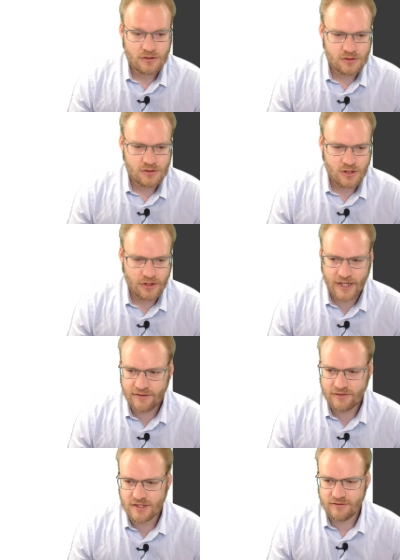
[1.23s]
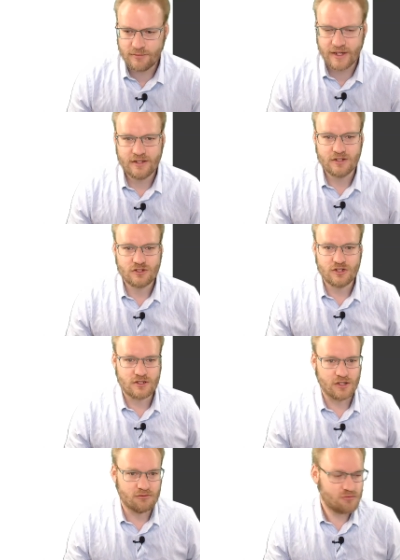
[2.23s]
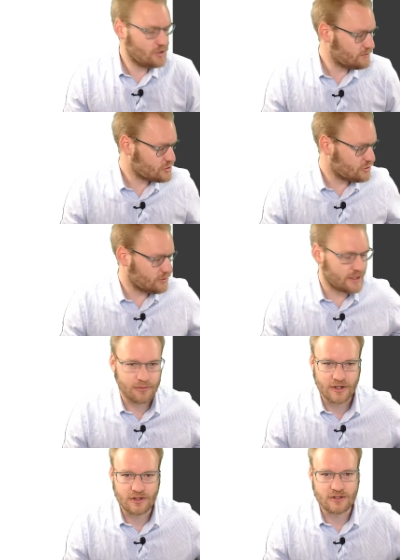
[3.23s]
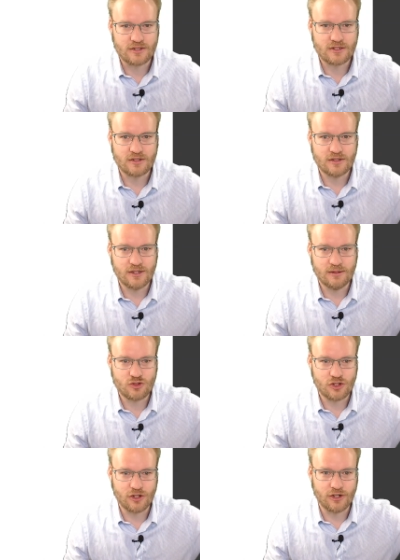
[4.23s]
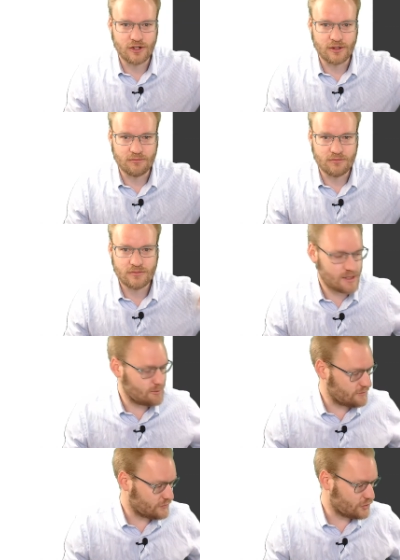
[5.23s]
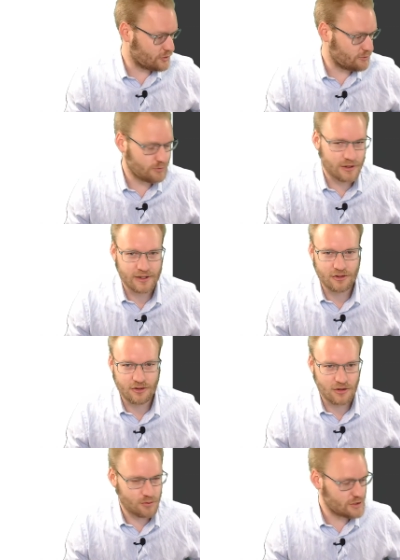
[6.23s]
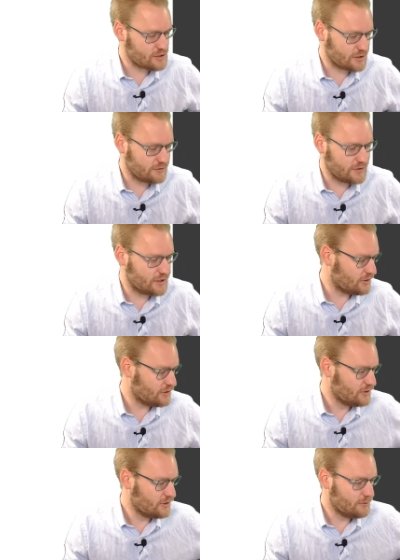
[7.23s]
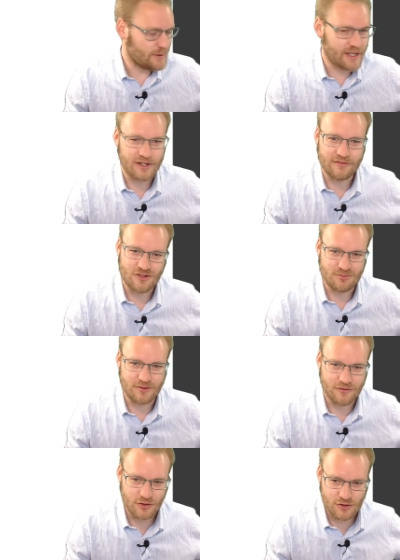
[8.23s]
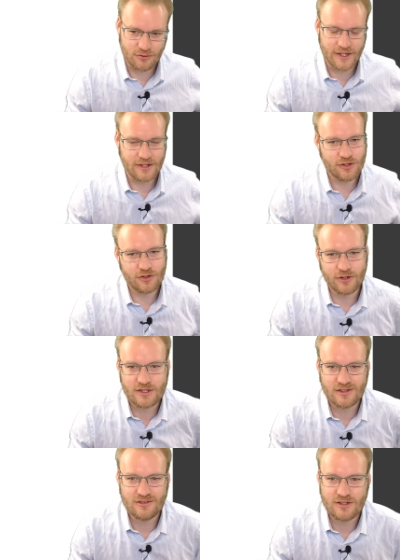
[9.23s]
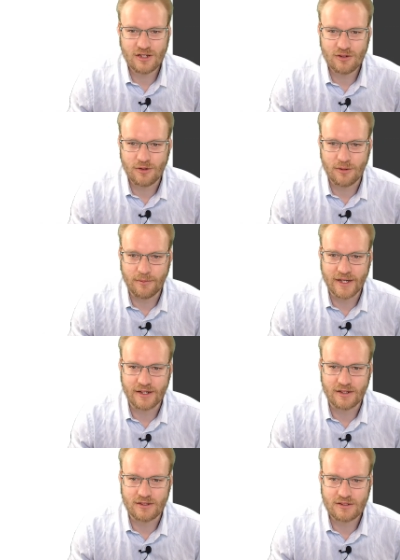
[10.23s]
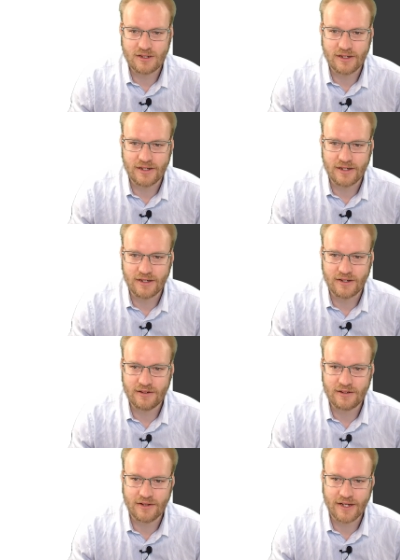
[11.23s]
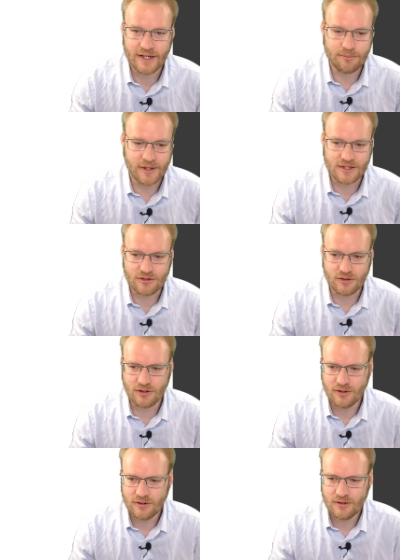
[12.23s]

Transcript: So grade 11s, I've made this just an optional one because I'm sure some of you, well then you're not watching the video, might have just preferred to read through it. So I didn't want to make it another ed puzzle,